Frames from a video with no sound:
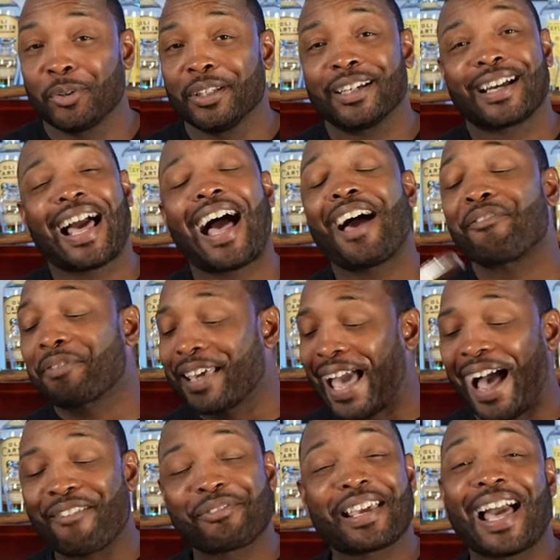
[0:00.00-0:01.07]
Look, I've
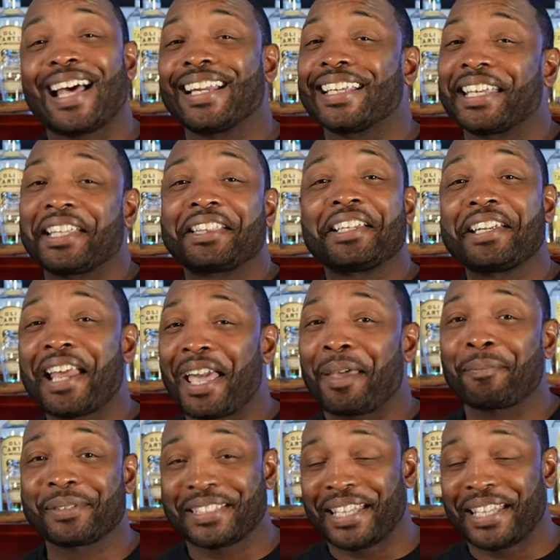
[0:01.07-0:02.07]
I've got to get the names